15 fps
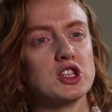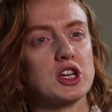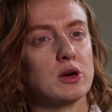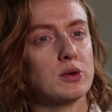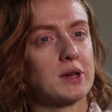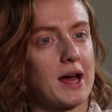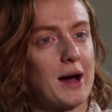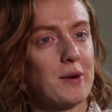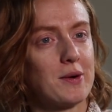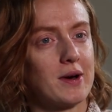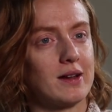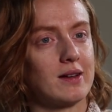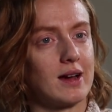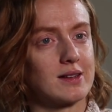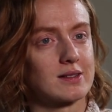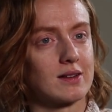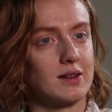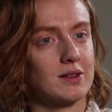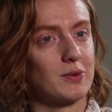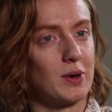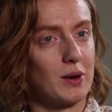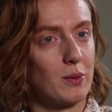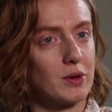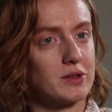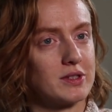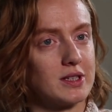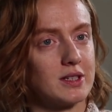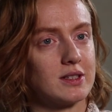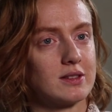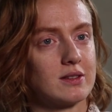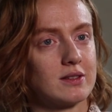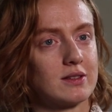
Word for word: chilled out and that's kind of what I wanted.